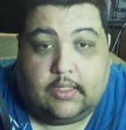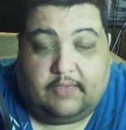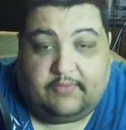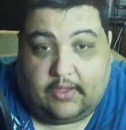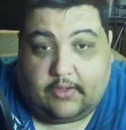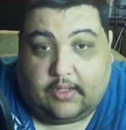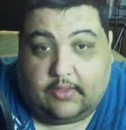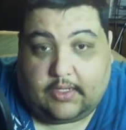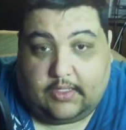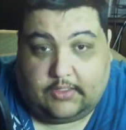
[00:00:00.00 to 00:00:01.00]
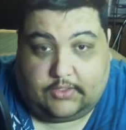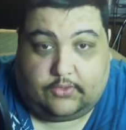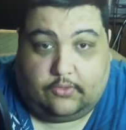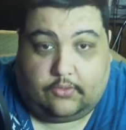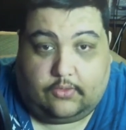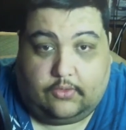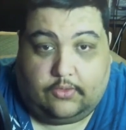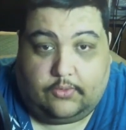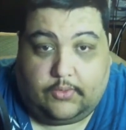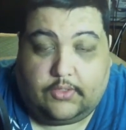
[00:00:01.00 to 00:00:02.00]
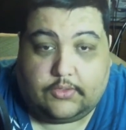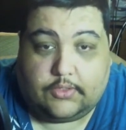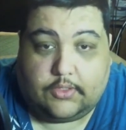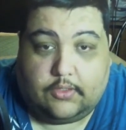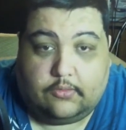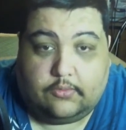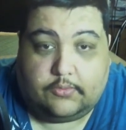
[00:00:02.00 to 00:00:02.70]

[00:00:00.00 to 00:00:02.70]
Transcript: I found out that I had a stroke 3 years ago.